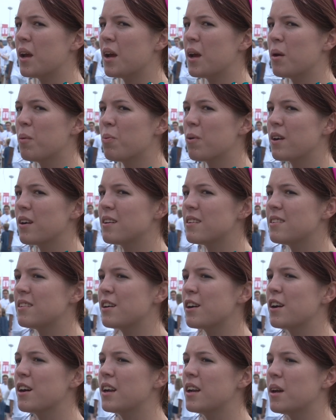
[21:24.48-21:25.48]
He put us
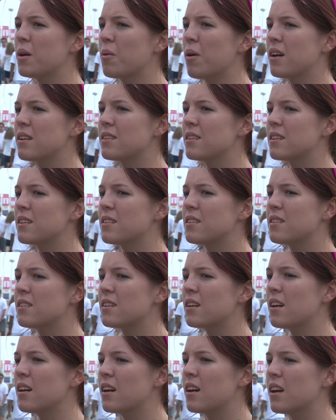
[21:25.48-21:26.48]
here and he wants us
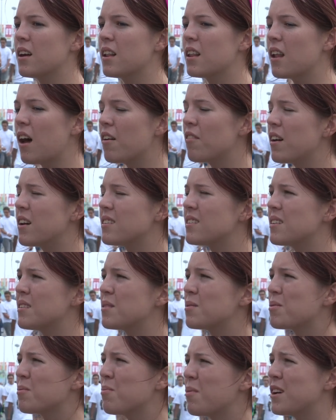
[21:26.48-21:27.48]
to love us
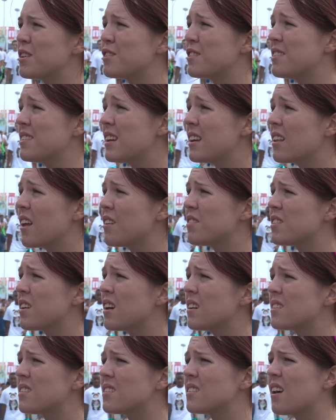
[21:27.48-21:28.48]
as much as he loves
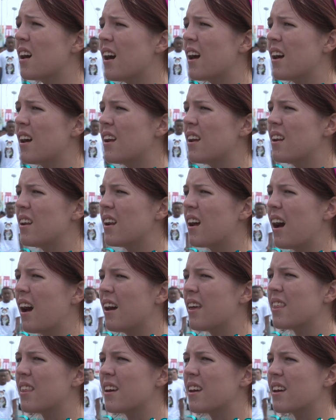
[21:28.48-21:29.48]
us. And
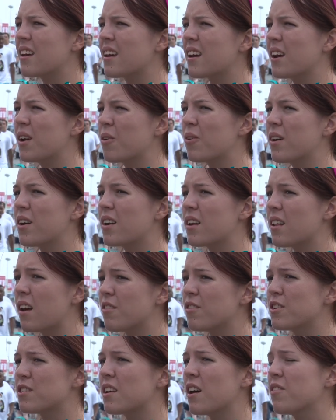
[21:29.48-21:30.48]
I think in order to
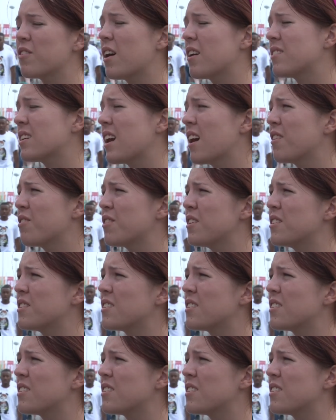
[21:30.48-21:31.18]
love yourself, you have to care for